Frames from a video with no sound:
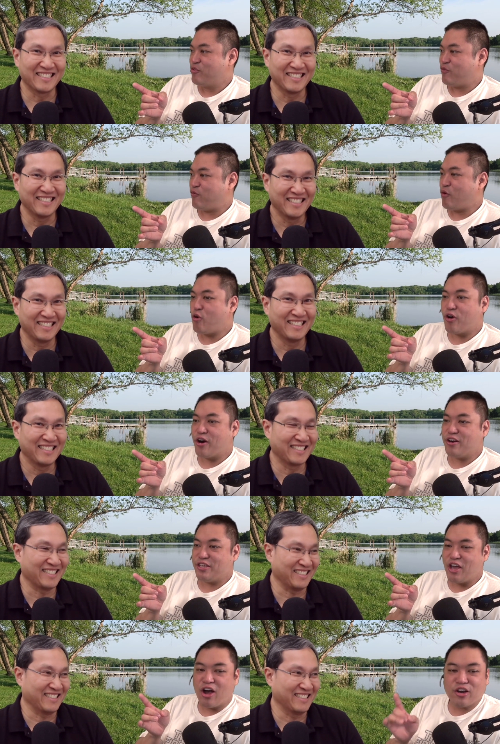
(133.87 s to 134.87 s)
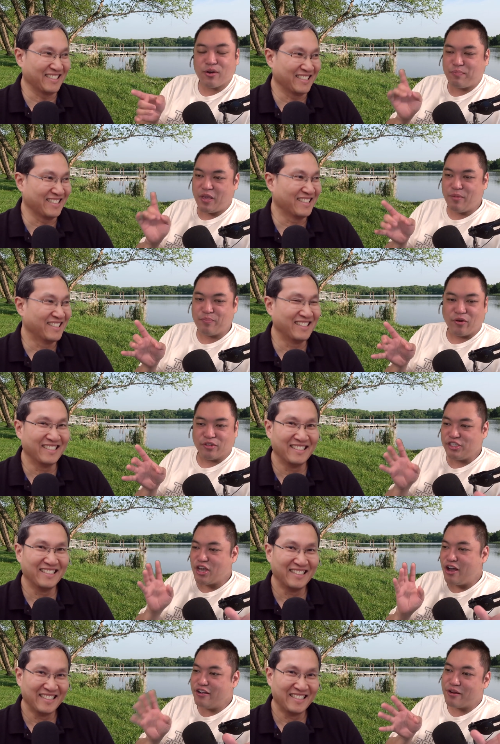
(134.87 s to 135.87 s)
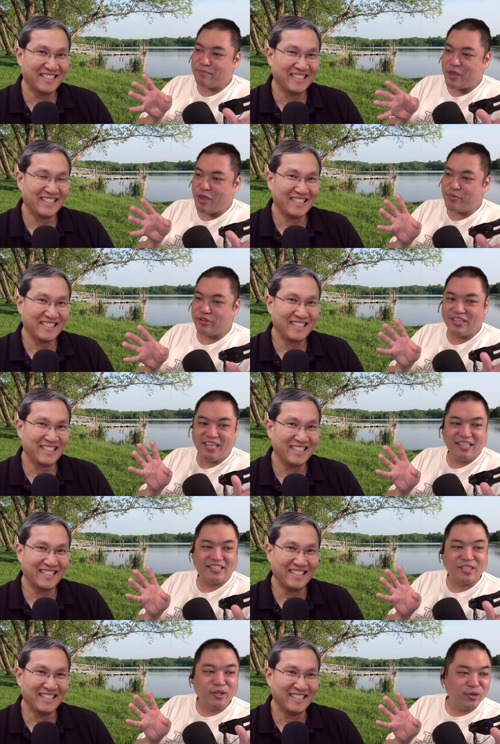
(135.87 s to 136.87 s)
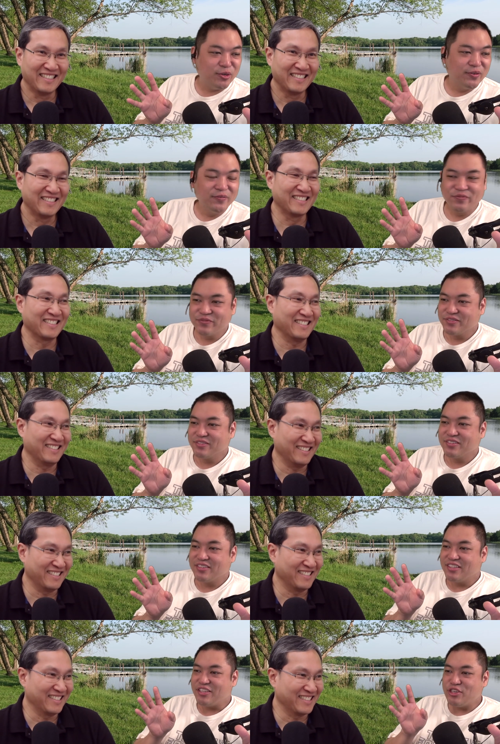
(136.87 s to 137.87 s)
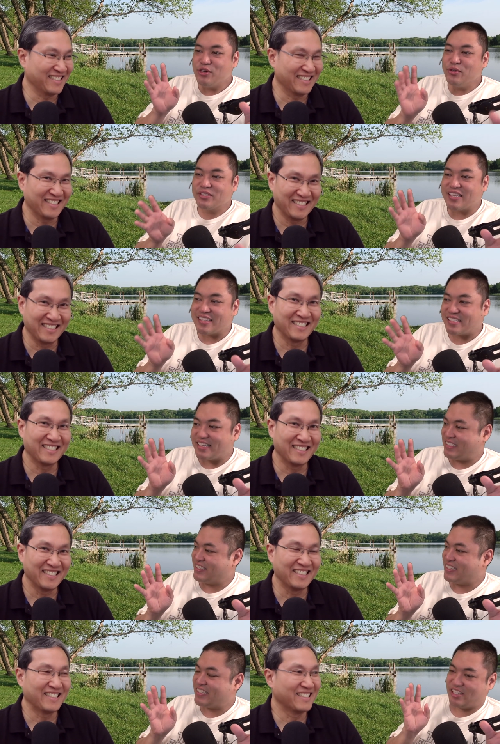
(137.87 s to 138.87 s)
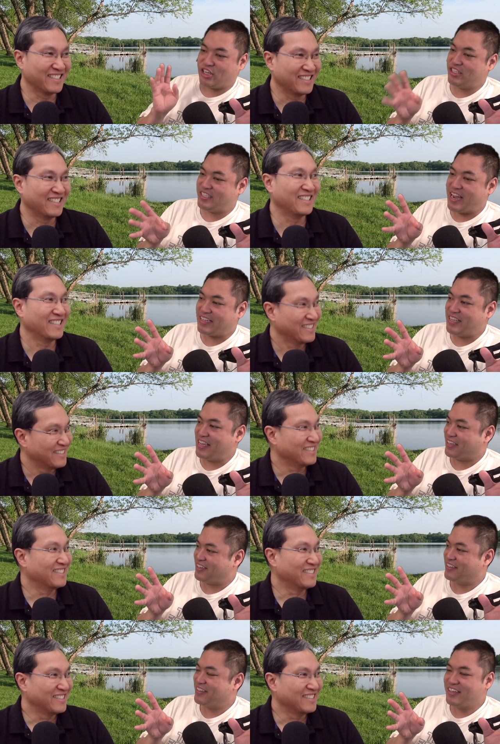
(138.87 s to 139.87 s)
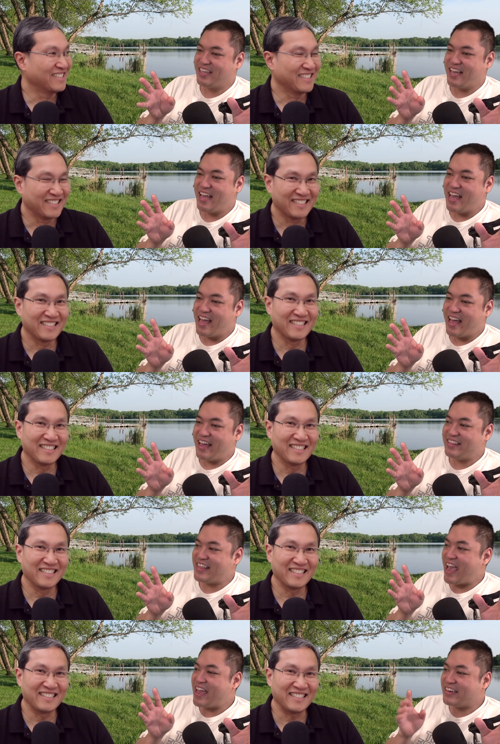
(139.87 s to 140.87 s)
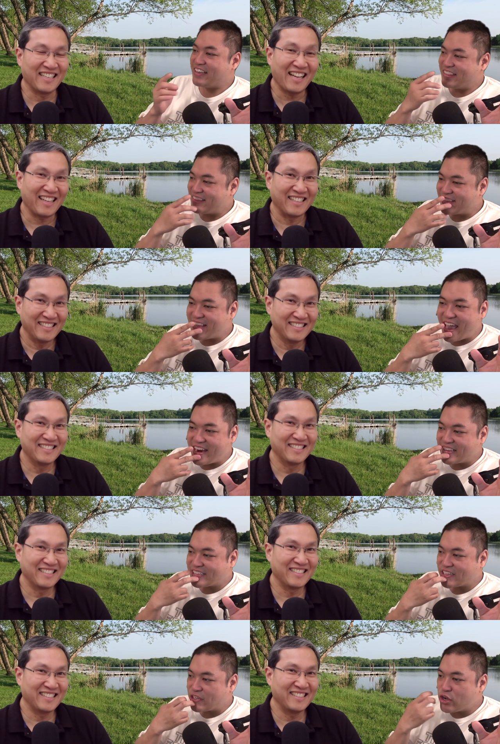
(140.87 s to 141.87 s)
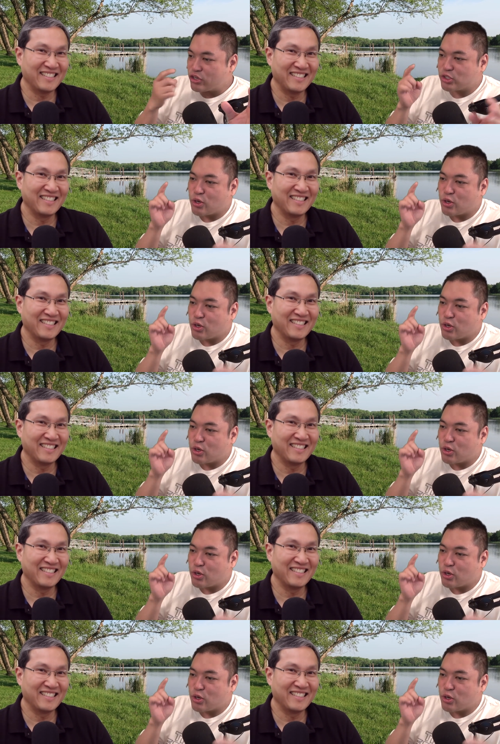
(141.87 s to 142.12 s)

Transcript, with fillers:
Speaker 1: for younger people. Younger people need to use this. This this is a good technique. That yeah. that is a no.